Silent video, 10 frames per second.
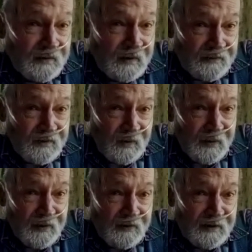I grew up
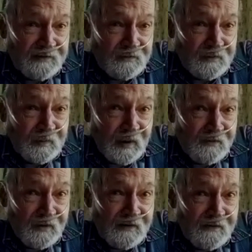here, and even when my
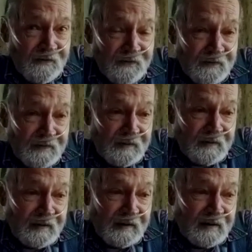wife
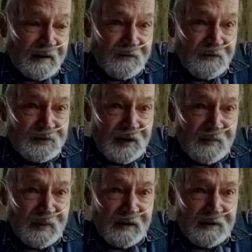and I first came
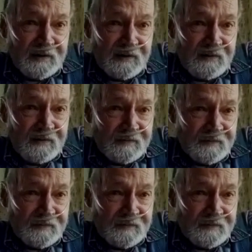back here,